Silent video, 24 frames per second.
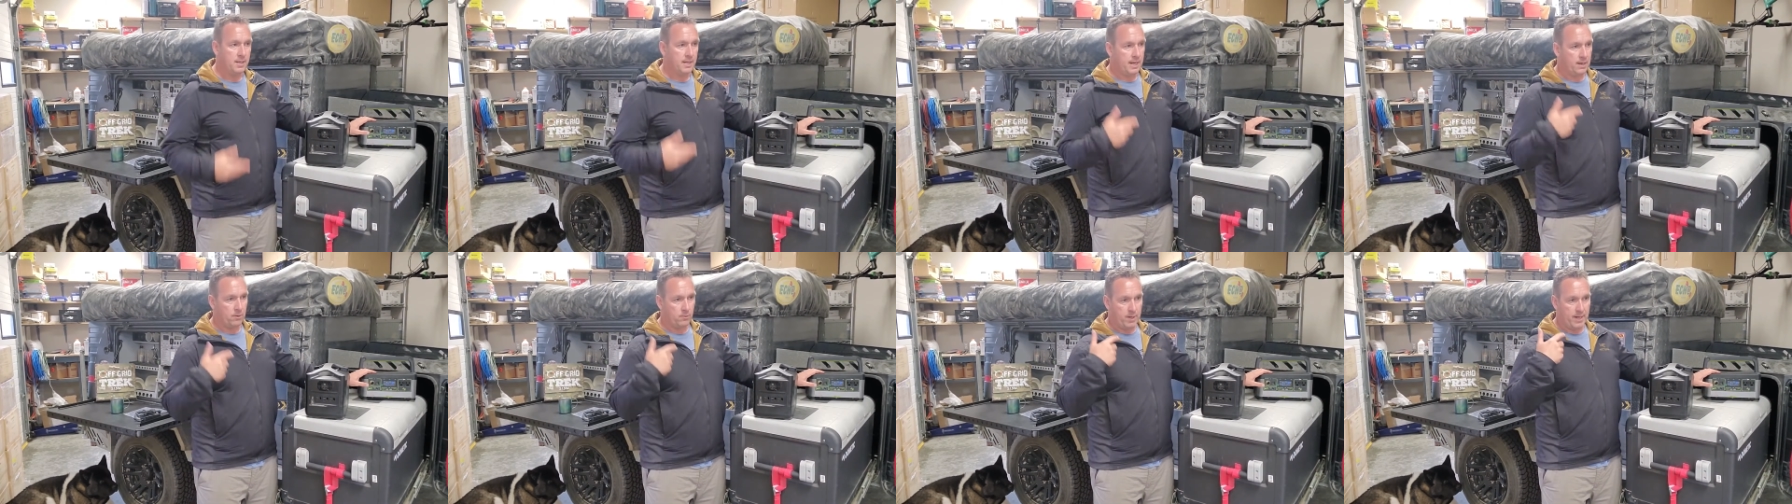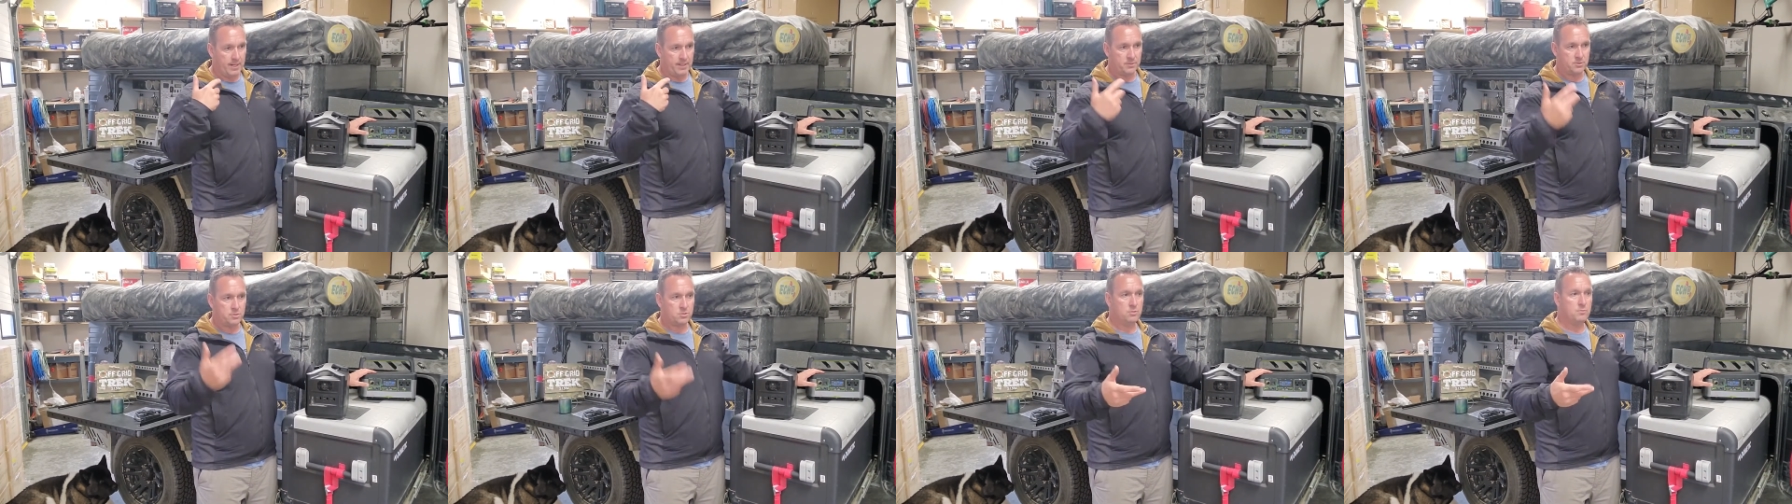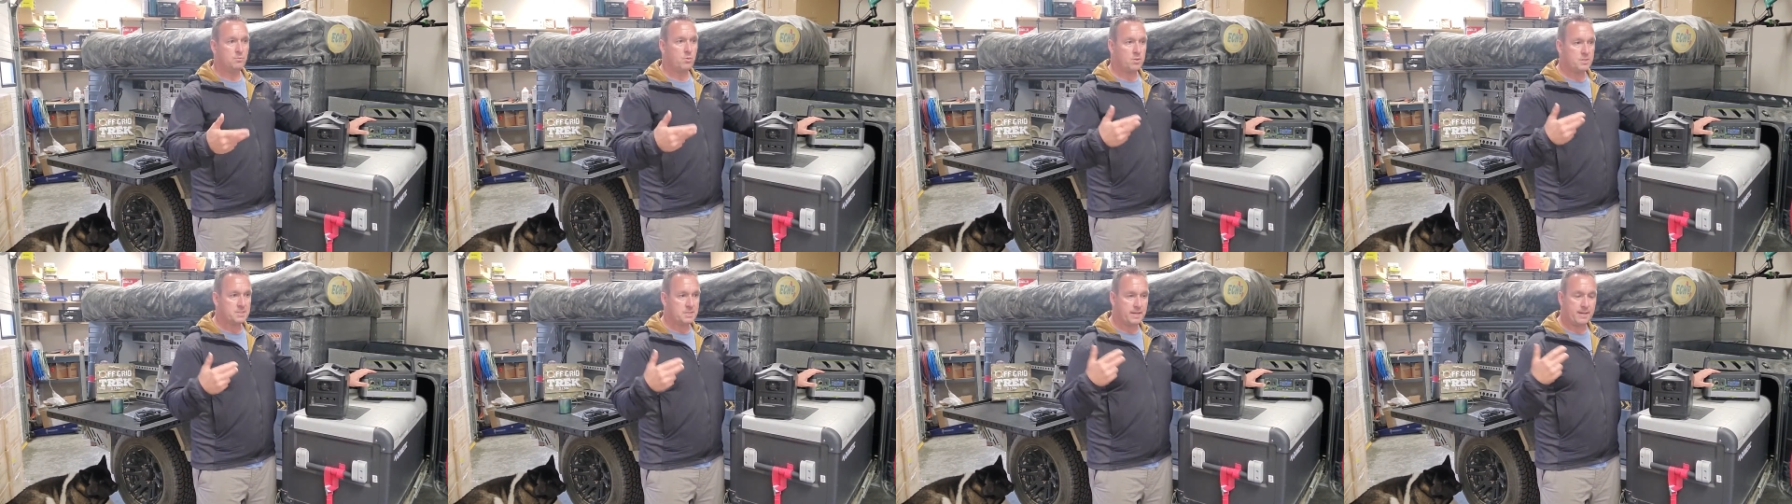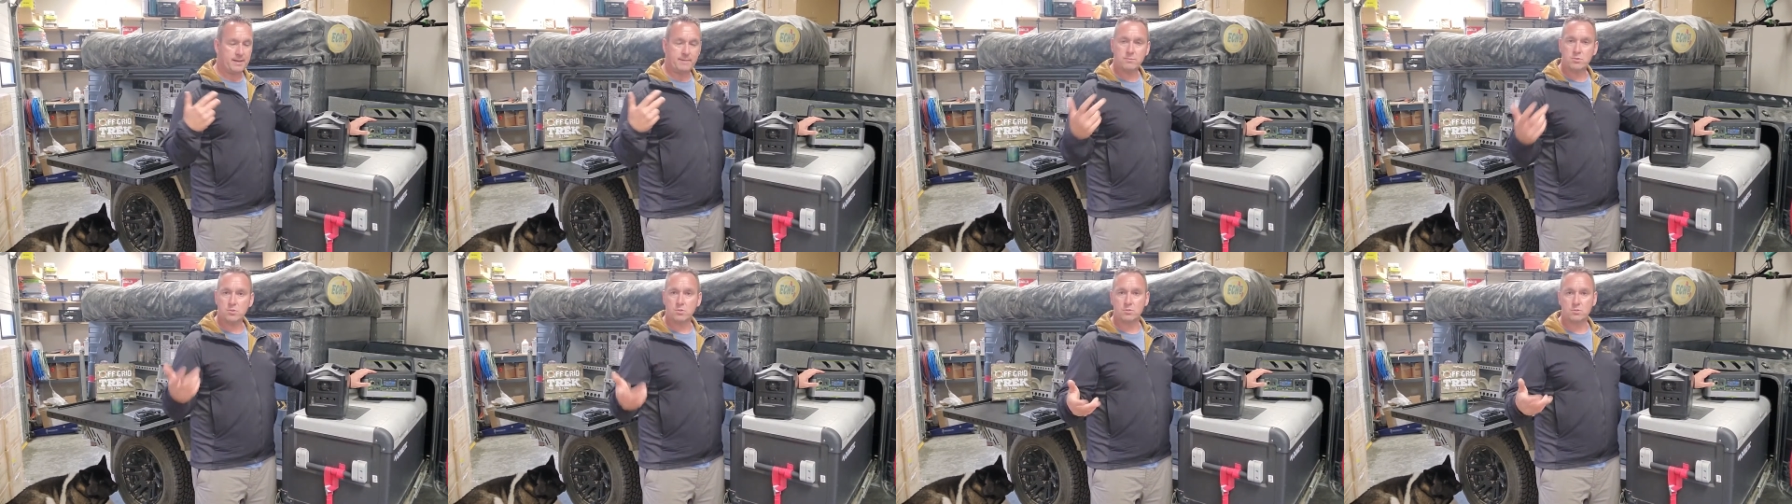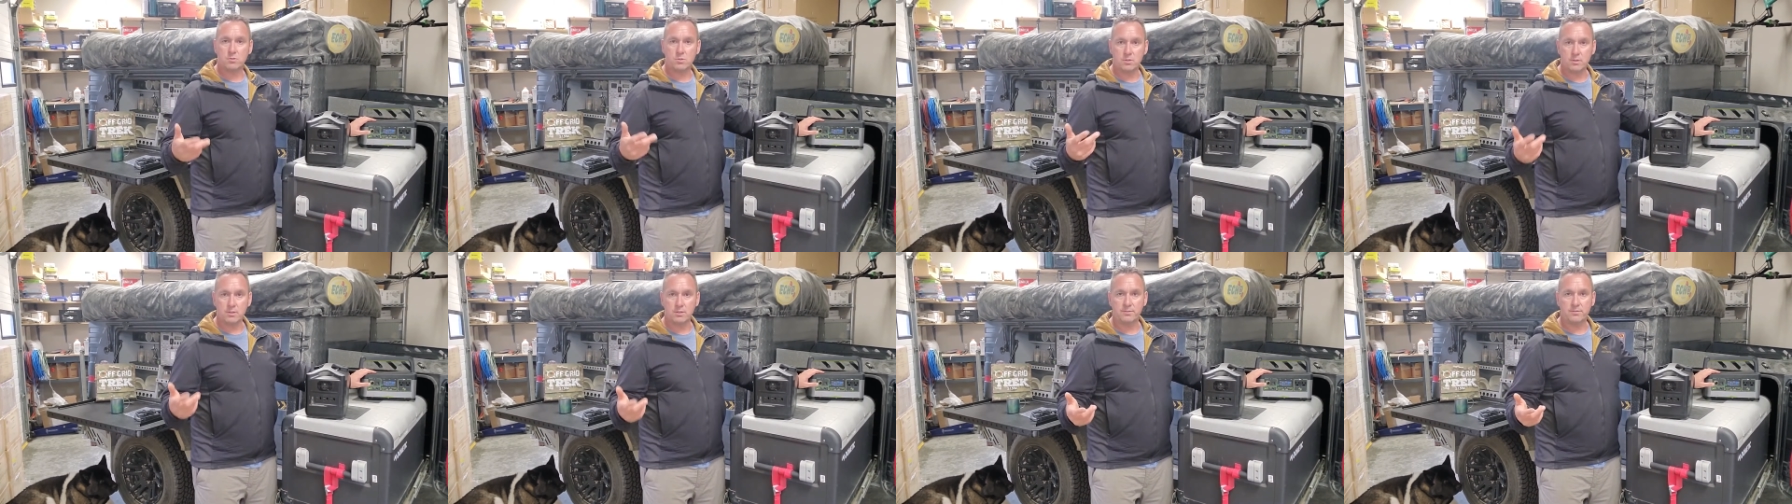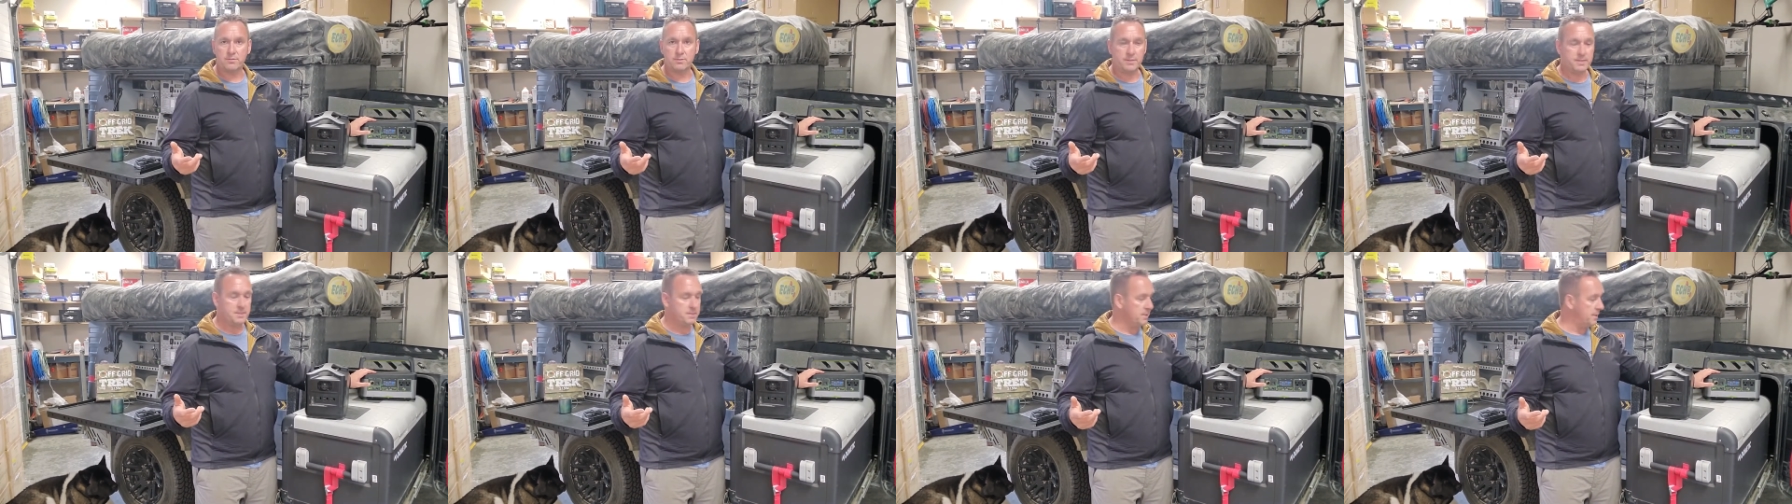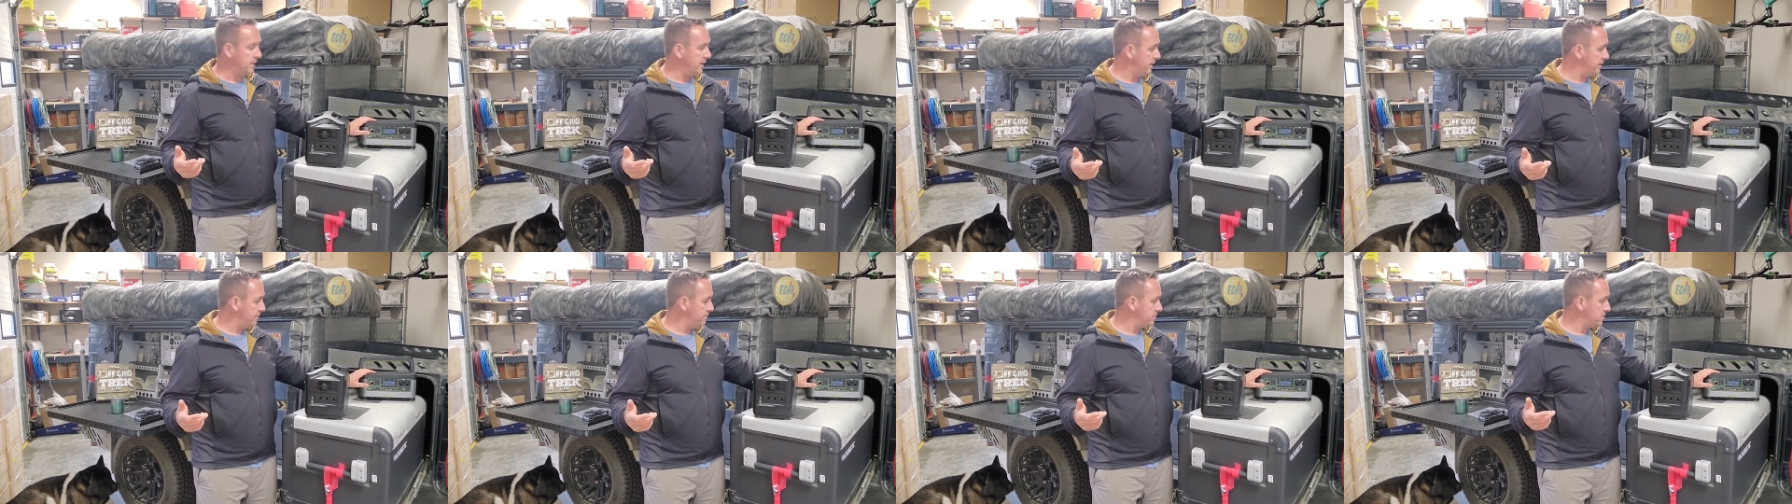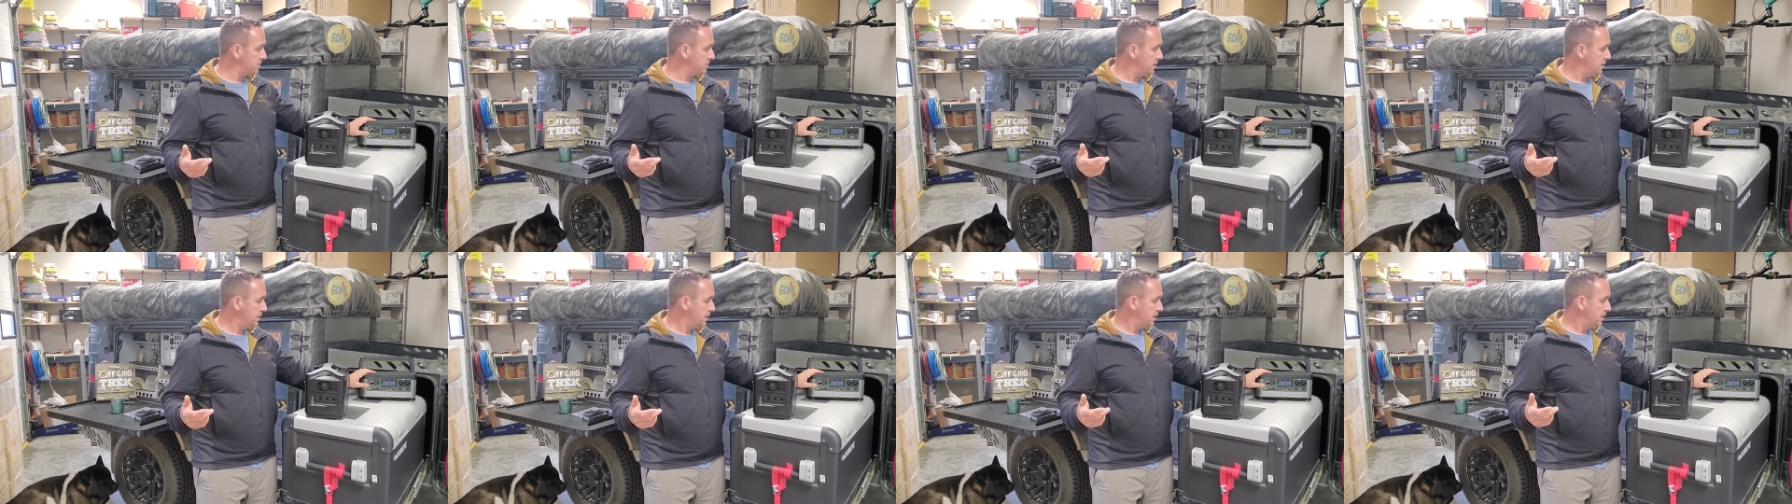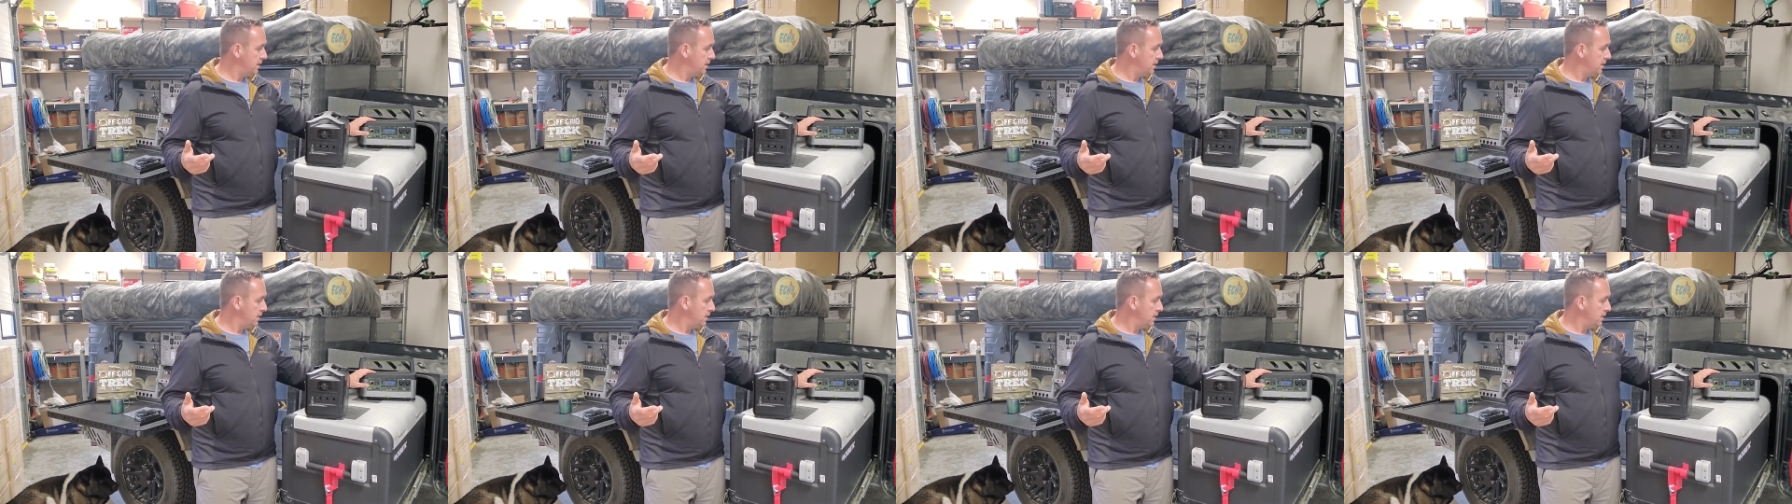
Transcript: I ran it two more times, so a total of three times